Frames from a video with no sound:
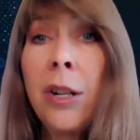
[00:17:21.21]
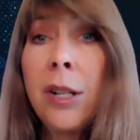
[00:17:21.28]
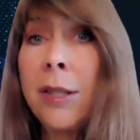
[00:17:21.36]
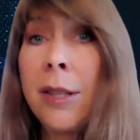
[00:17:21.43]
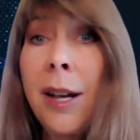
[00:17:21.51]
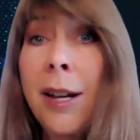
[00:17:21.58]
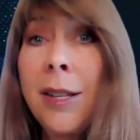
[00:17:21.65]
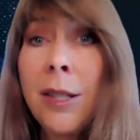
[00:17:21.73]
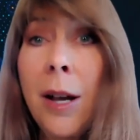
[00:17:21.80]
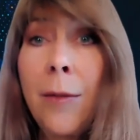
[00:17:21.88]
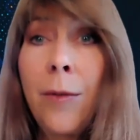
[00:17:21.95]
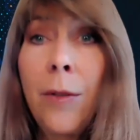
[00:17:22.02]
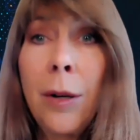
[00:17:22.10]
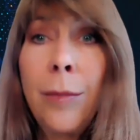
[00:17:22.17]
our design
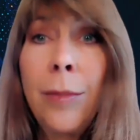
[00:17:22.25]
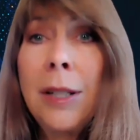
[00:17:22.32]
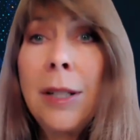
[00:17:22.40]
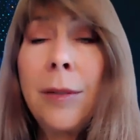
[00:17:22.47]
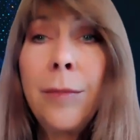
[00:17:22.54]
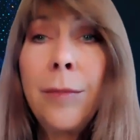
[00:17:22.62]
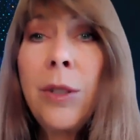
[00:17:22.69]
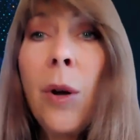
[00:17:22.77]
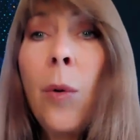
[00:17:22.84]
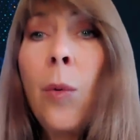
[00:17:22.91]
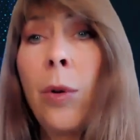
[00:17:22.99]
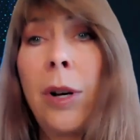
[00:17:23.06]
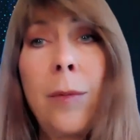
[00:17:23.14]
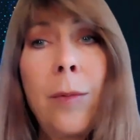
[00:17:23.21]
software, but
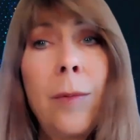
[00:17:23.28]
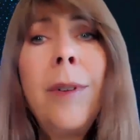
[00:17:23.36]
don't worry,